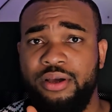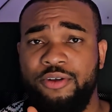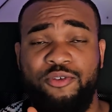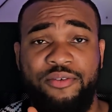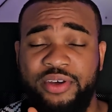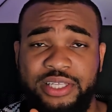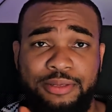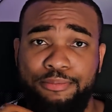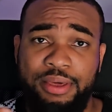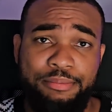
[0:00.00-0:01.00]
in
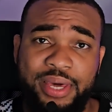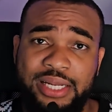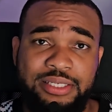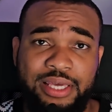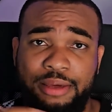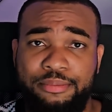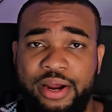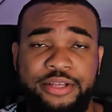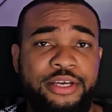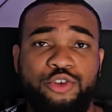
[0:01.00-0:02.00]
Revit, BIM, Enscape,
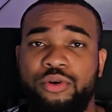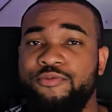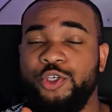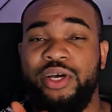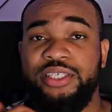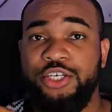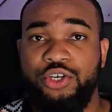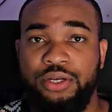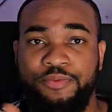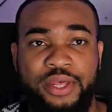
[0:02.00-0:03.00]
architectural
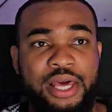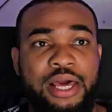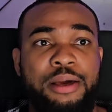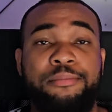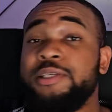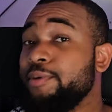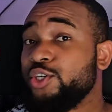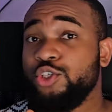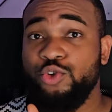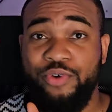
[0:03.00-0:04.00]
visualization, please make
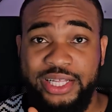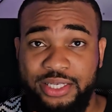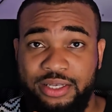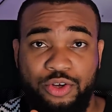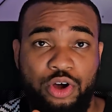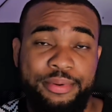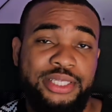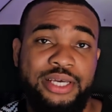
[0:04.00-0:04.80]
sure to write it in the comment